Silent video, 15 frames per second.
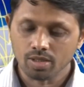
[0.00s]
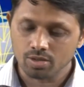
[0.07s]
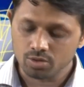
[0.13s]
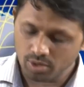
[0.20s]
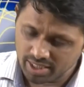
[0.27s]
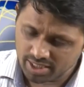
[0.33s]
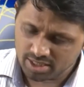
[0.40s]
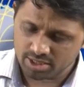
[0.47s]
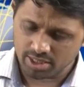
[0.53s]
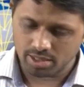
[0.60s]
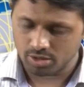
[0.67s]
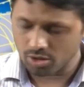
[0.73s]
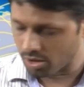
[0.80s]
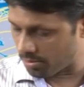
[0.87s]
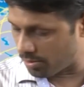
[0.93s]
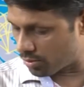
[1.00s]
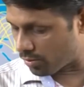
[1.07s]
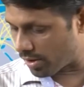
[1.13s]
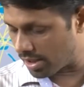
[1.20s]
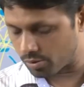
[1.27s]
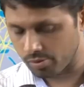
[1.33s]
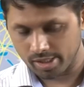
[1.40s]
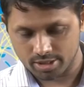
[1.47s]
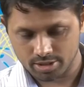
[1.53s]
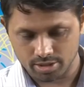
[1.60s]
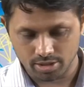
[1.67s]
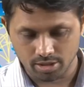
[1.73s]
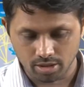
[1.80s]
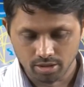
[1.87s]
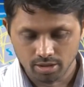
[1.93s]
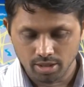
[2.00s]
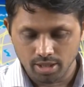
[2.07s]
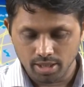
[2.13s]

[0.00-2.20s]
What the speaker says: So, let us talk about one question here.